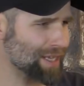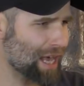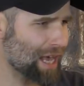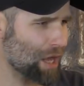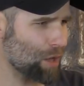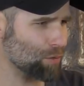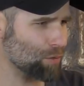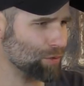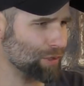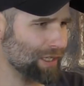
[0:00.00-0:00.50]

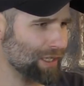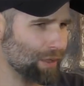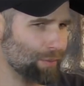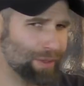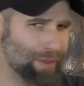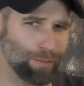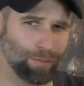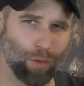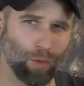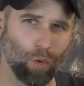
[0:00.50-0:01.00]
out a little
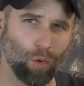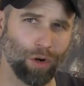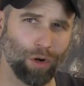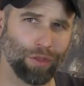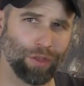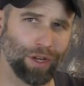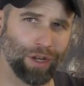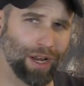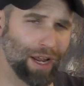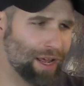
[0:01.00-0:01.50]
bit more
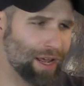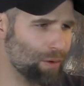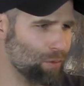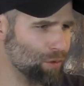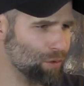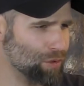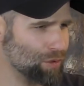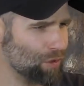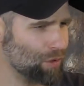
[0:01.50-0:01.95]
than I was